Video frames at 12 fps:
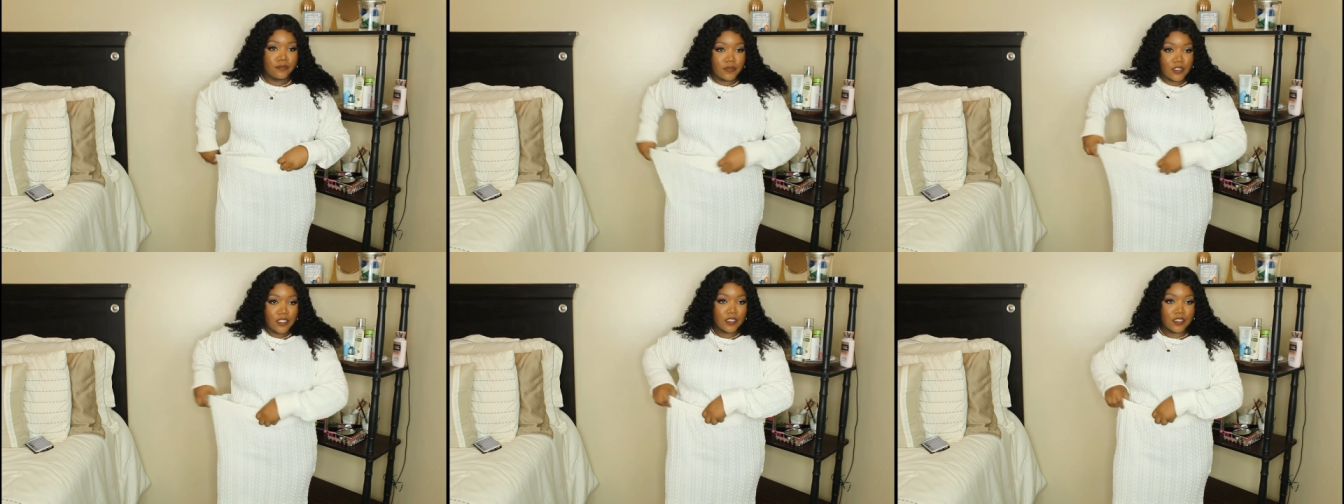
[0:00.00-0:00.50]

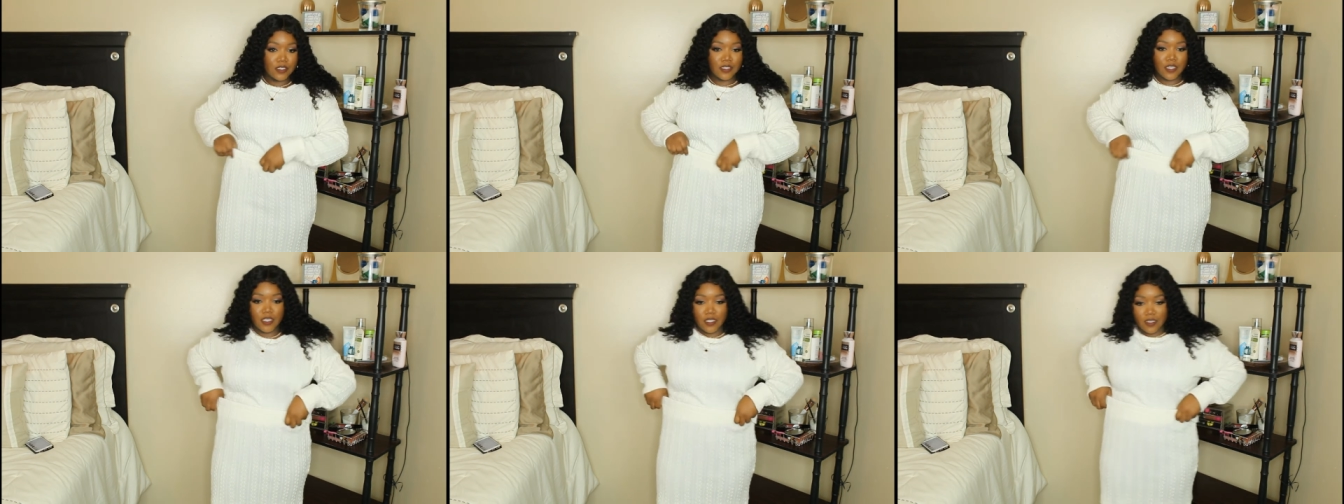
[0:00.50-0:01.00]
let's
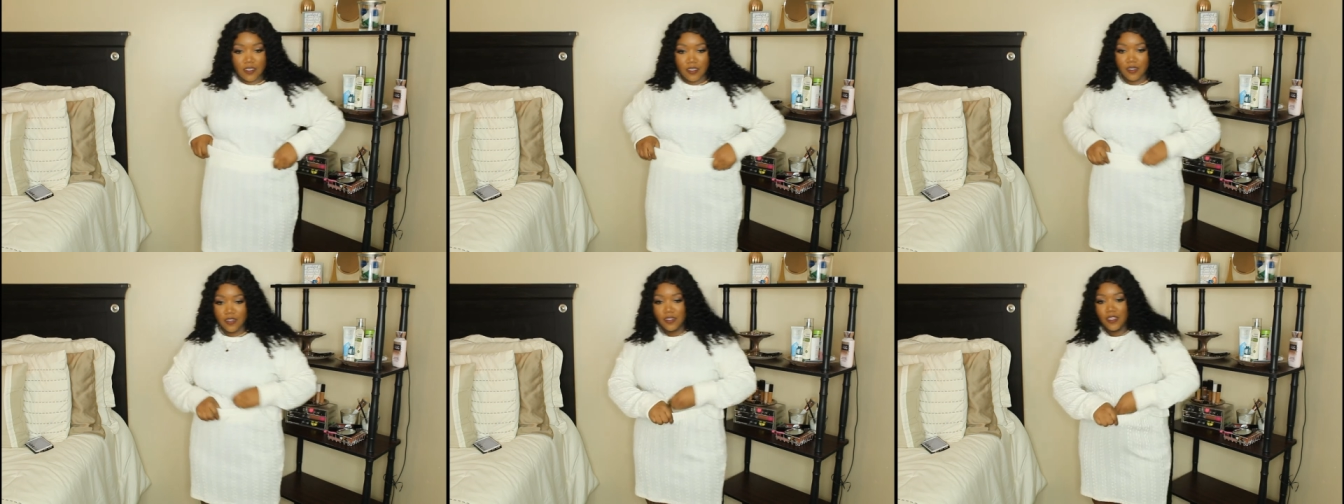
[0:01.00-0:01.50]
tuck it
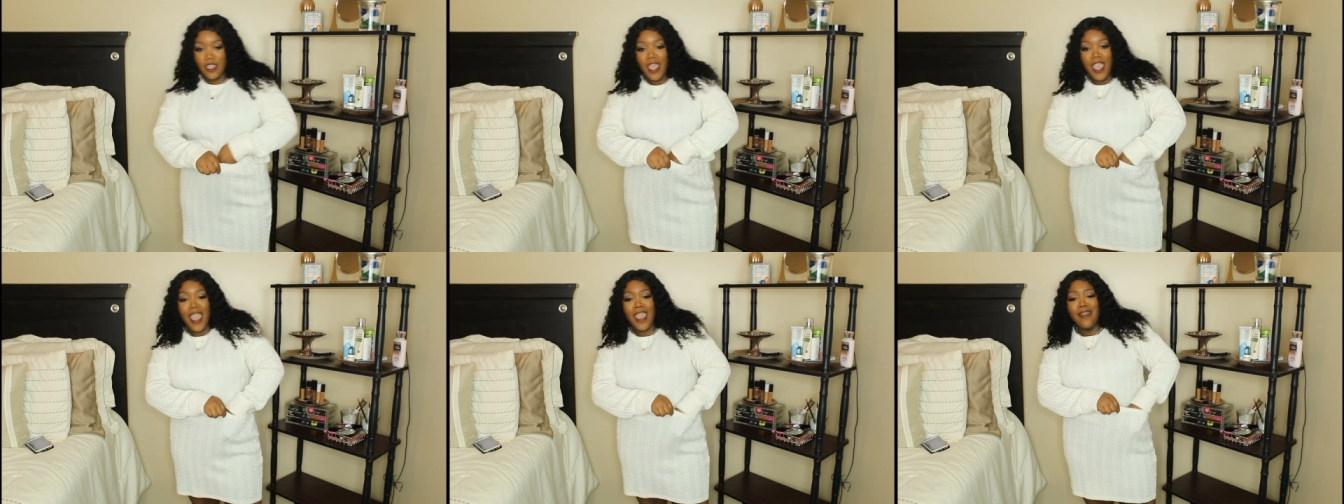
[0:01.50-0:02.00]

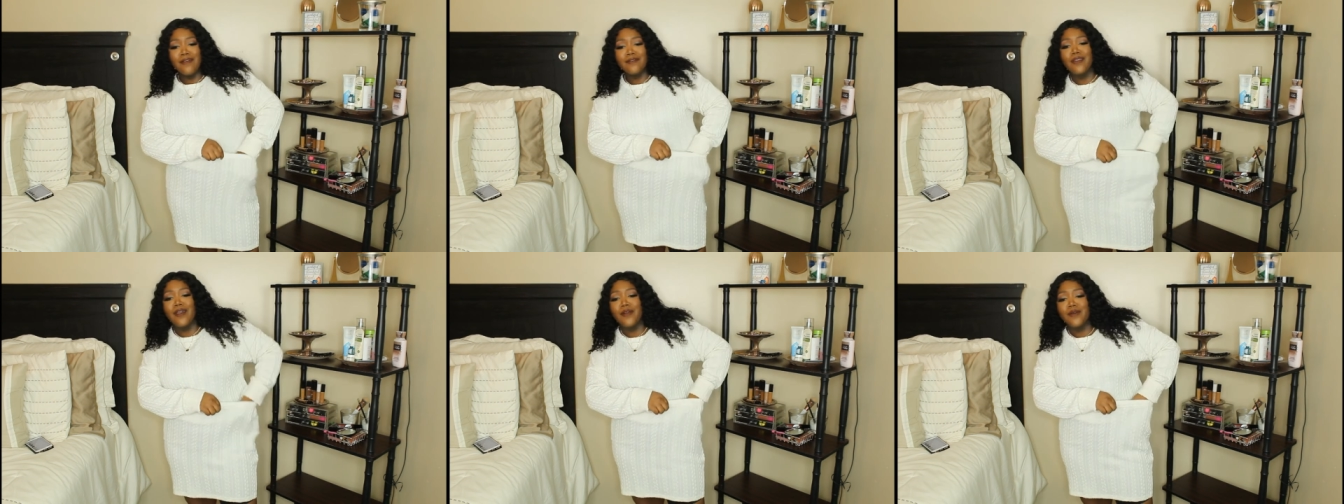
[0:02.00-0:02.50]
in. I
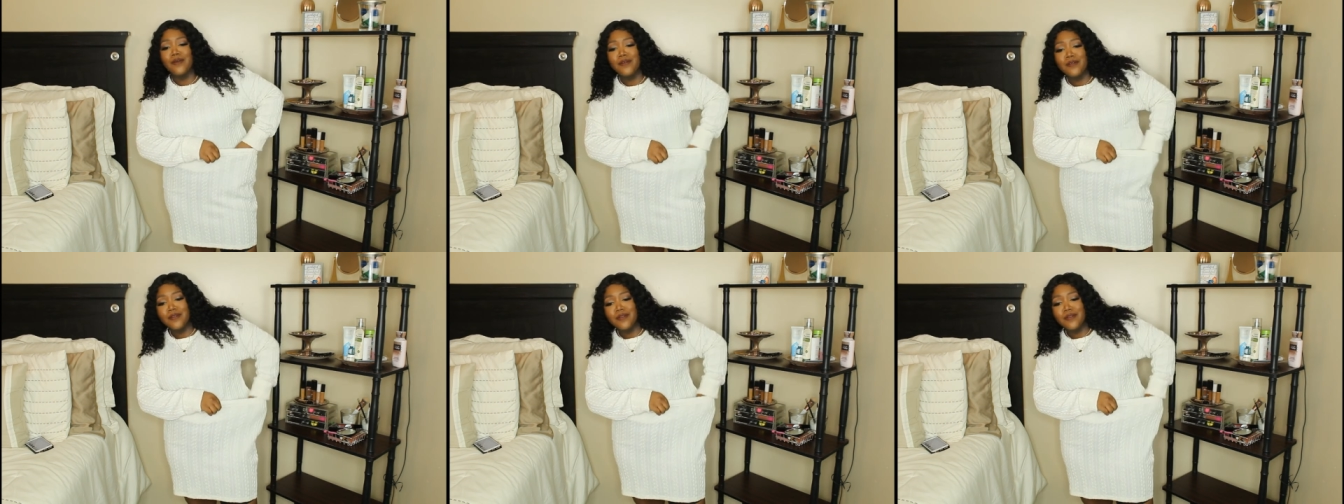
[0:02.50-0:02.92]
don't know.